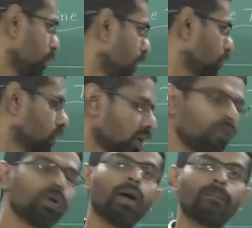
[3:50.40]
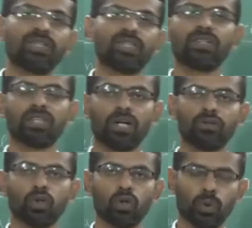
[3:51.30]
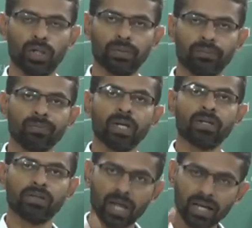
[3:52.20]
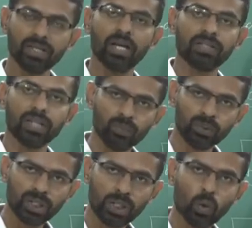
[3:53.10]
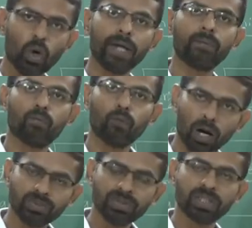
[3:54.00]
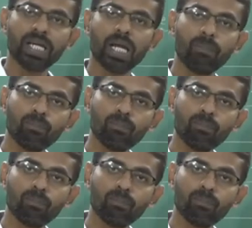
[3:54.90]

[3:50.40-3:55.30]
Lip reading: is the function of machine control unit. Thus MCO, it forms the